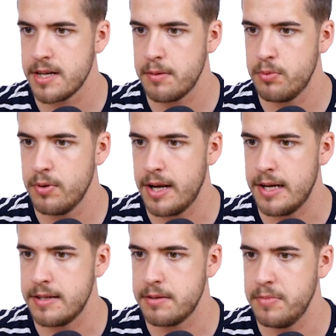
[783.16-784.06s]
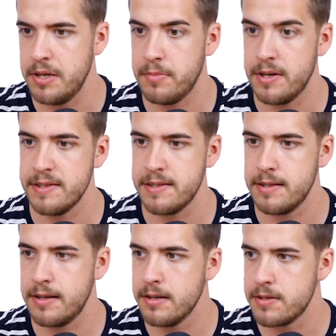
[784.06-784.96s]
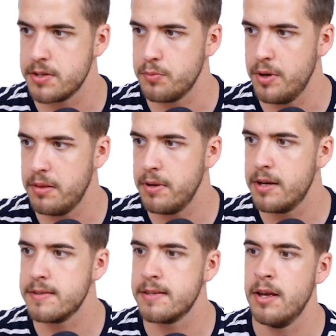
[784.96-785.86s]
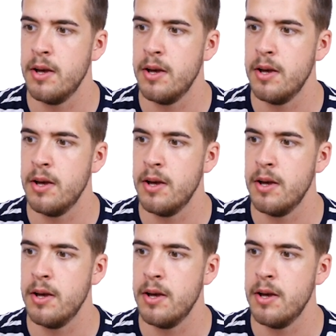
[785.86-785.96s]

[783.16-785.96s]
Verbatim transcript: table and minimize the gutter width because